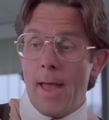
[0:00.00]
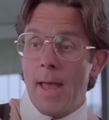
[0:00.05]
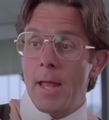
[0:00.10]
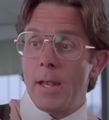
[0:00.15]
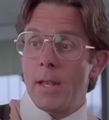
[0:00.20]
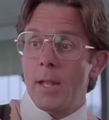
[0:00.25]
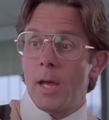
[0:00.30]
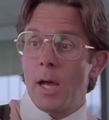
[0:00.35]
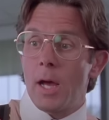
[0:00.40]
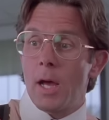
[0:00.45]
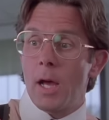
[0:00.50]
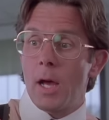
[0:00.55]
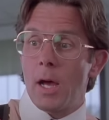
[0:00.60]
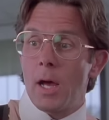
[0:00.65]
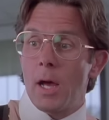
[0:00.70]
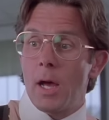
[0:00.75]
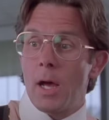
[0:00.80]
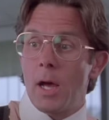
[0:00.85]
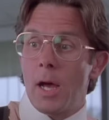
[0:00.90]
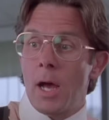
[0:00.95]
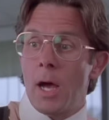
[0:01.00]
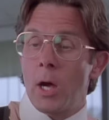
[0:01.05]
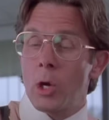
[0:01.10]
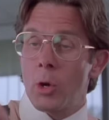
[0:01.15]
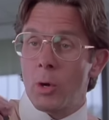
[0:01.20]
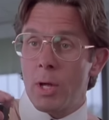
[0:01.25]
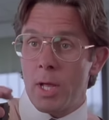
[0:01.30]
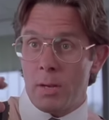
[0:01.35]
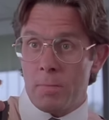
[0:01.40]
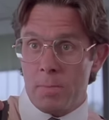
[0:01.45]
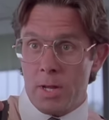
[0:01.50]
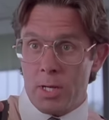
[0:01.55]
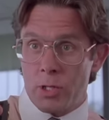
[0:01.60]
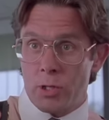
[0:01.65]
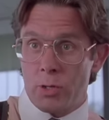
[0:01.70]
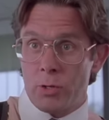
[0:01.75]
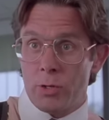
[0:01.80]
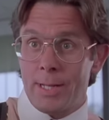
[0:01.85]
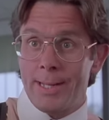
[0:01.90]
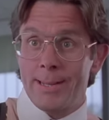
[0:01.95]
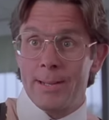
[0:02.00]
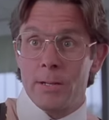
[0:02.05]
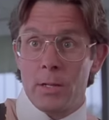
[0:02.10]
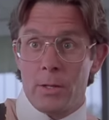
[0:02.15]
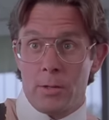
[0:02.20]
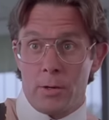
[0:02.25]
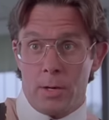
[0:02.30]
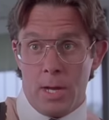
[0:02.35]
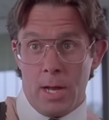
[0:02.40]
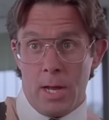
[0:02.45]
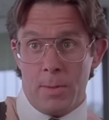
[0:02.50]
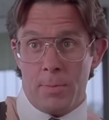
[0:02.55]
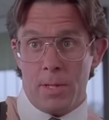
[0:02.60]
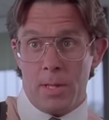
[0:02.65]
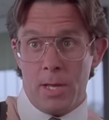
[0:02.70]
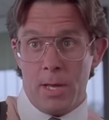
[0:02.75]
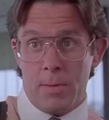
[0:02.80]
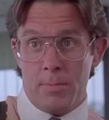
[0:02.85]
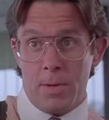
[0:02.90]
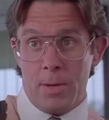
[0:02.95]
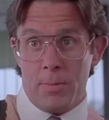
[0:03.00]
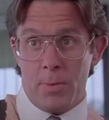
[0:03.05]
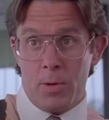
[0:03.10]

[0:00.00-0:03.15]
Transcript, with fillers: And uh, I'll go ahead and make sure you get another copy of that